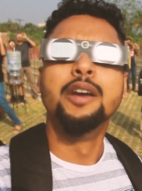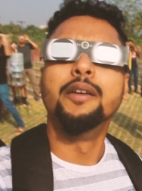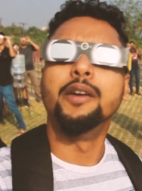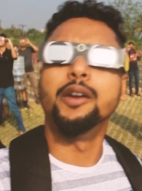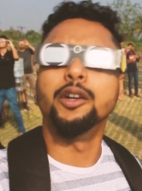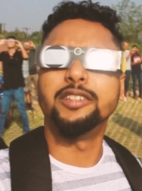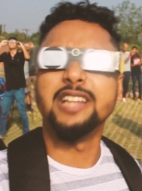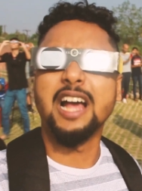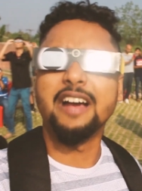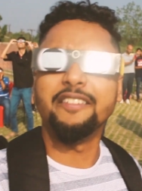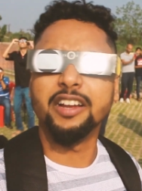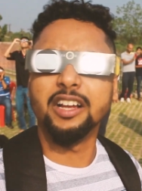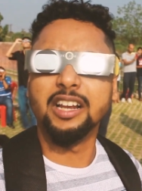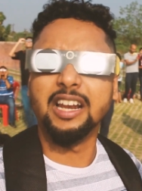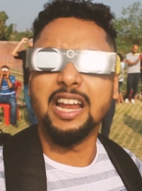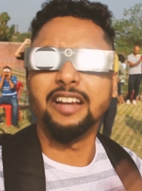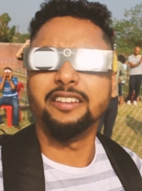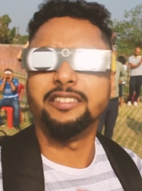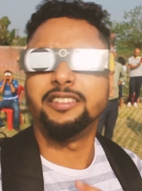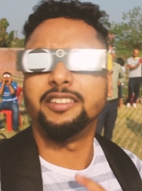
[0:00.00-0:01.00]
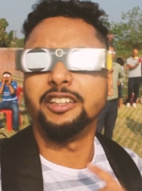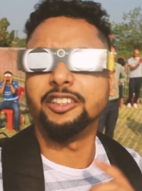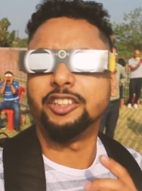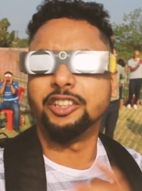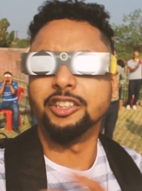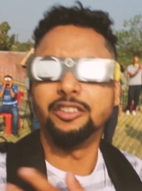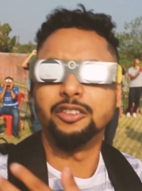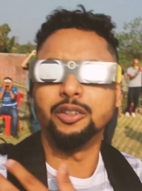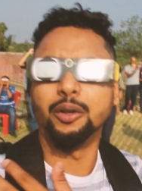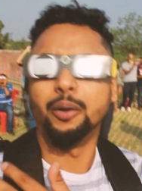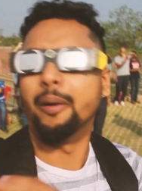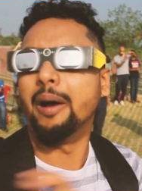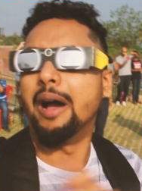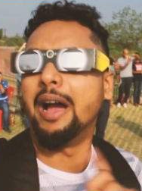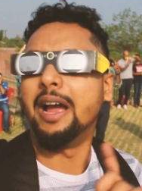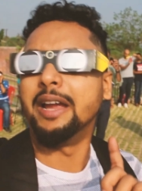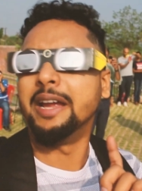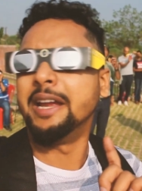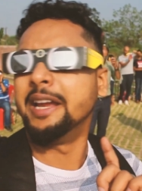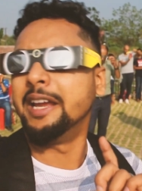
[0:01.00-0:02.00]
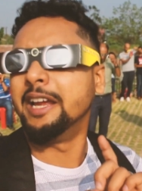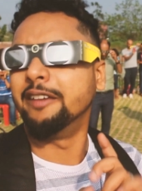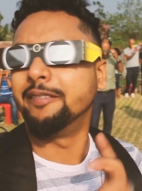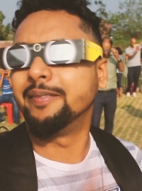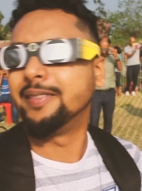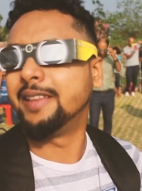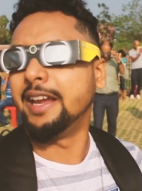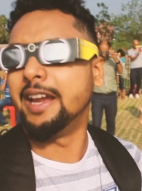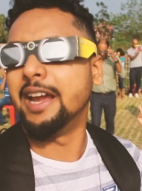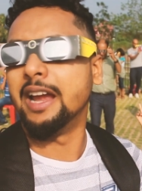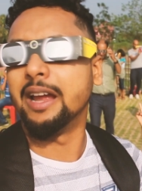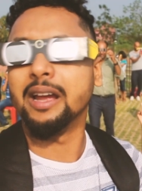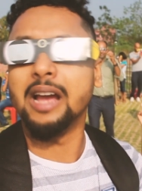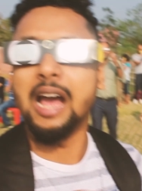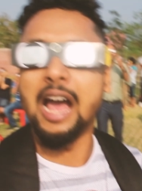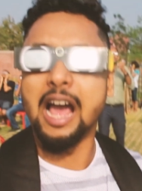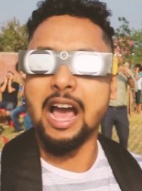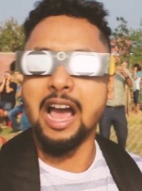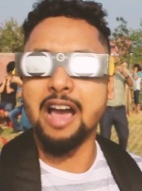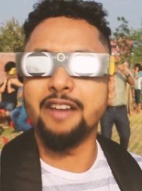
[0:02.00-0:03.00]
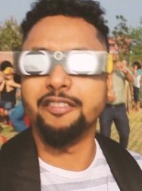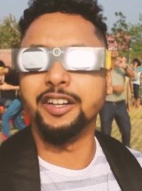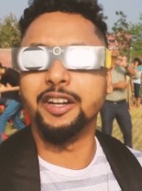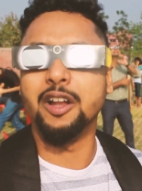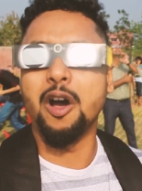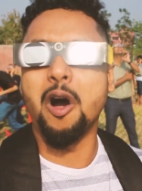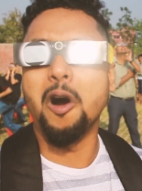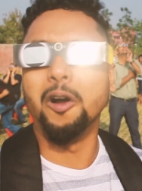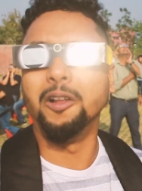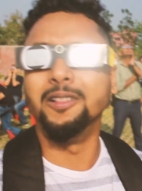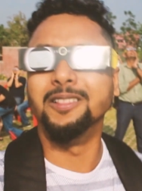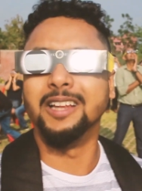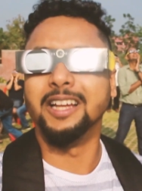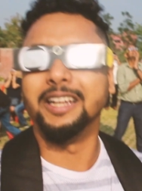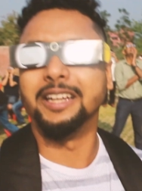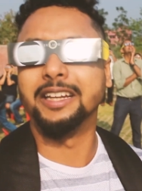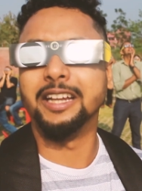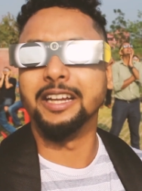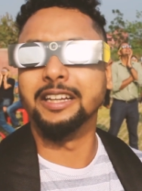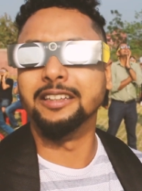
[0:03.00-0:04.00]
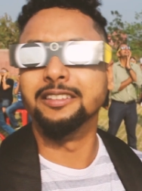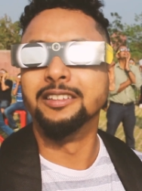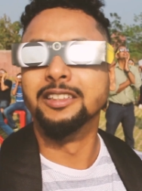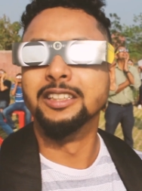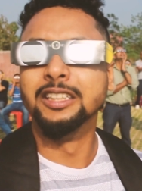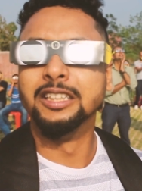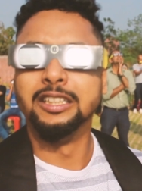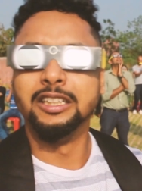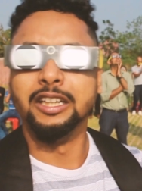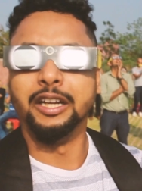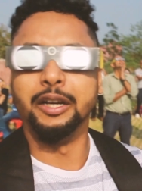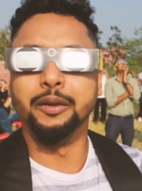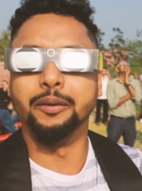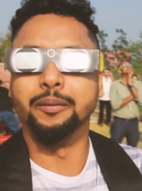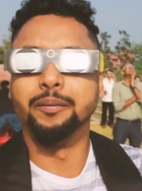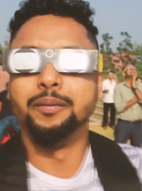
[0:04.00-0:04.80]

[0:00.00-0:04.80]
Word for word: We're also having a live session so I, if they have it on I can, you know,